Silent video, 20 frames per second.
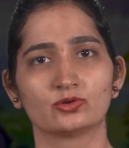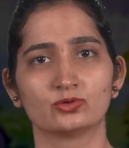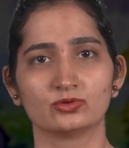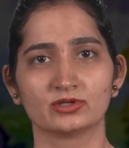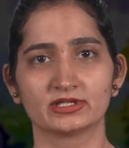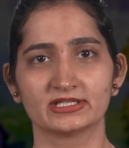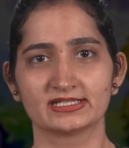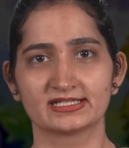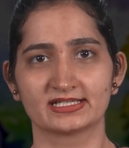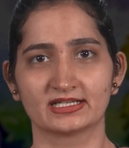
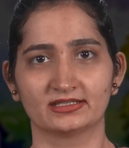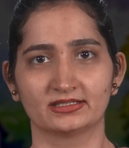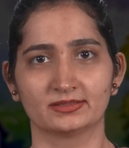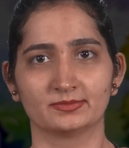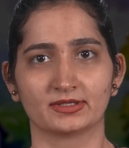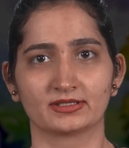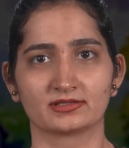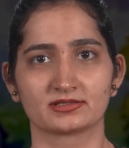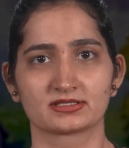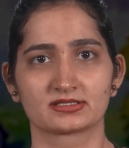rural
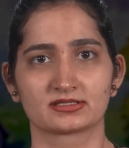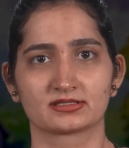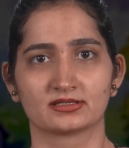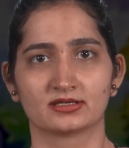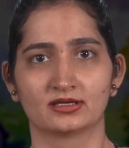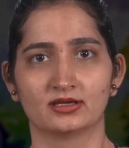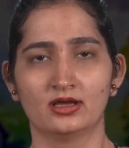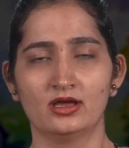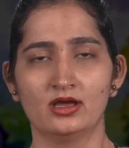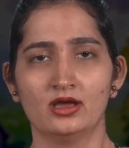settlements.
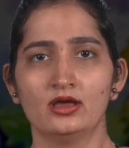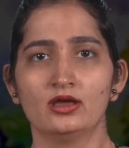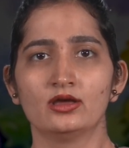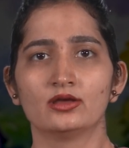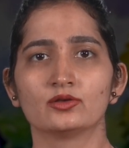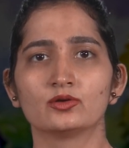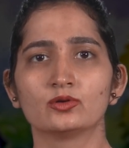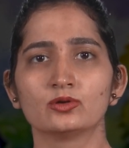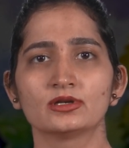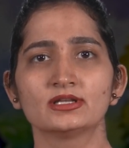
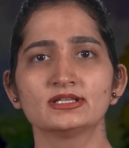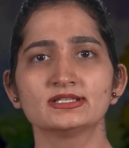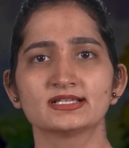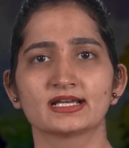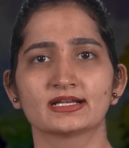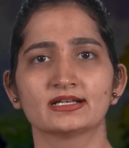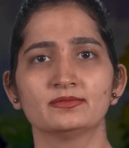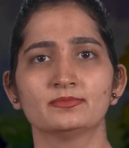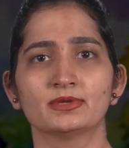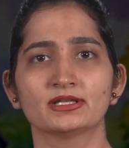Rural
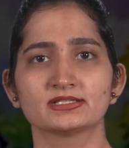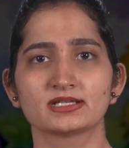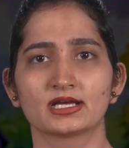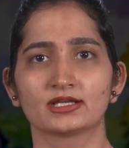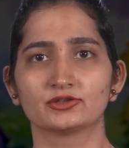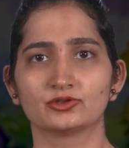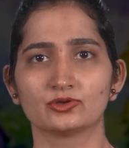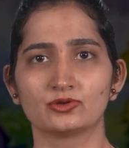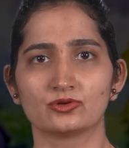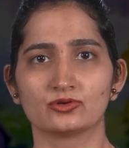settlements are
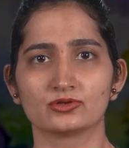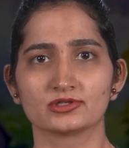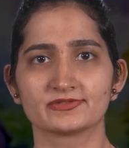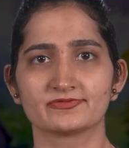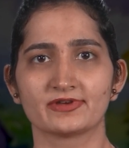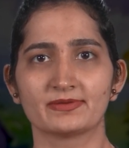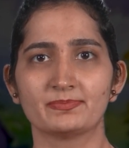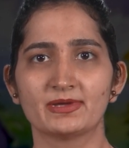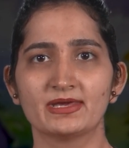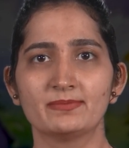those
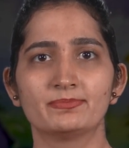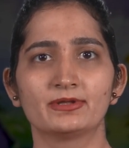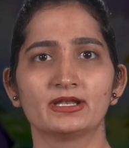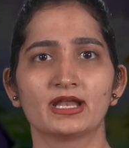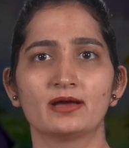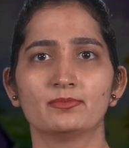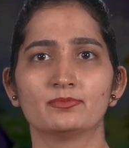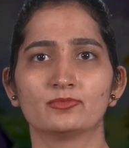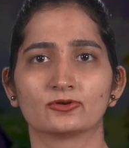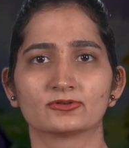where people
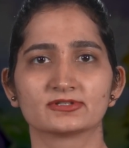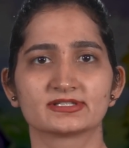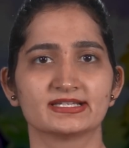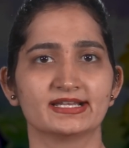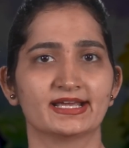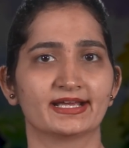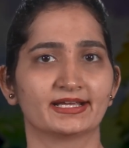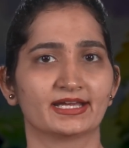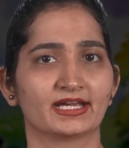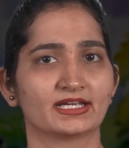are
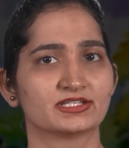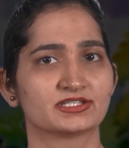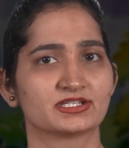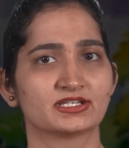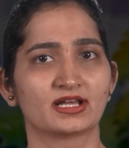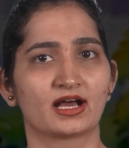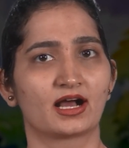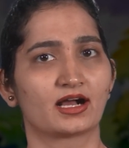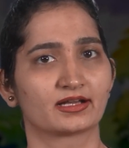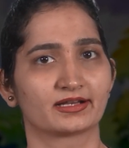mostly engaged
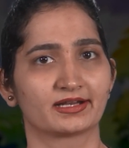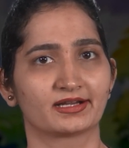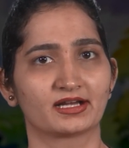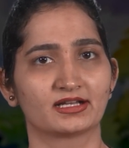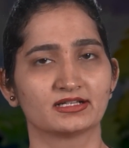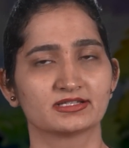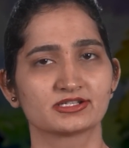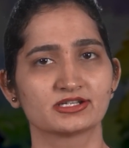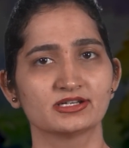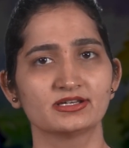in
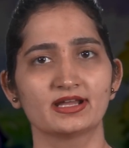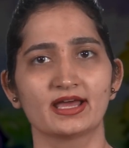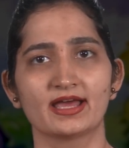agriculture